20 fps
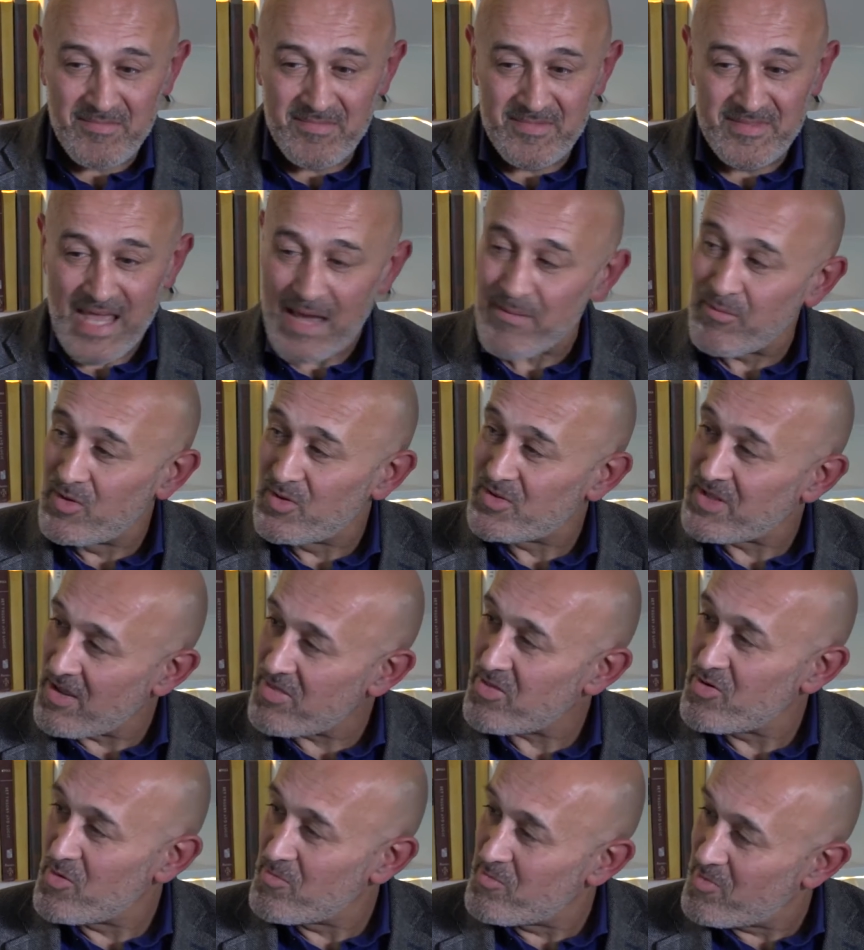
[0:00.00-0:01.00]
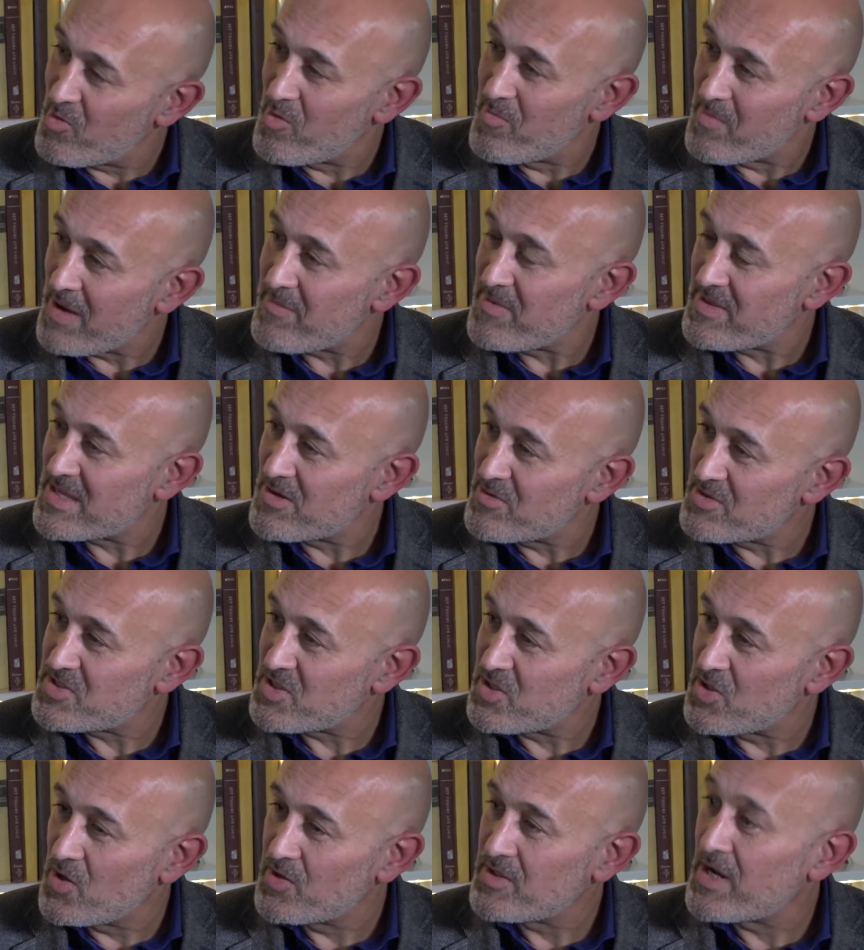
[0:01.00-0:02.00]
dabbled, I thought, well, maybe there is a
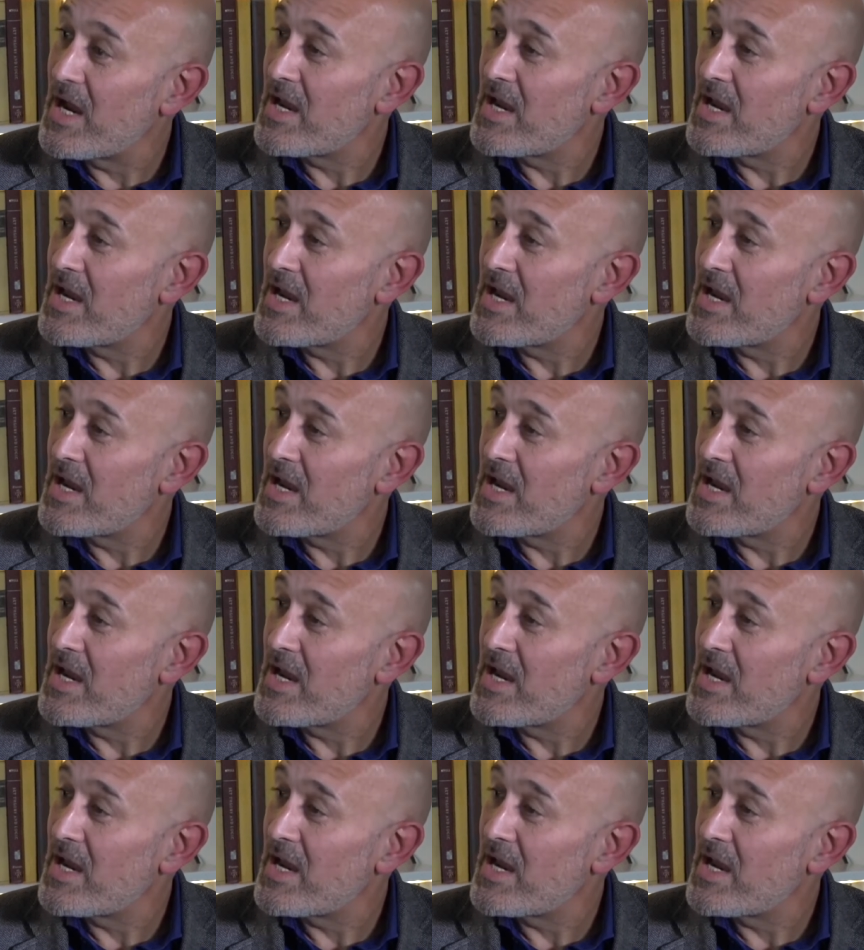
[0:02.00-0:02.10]
God.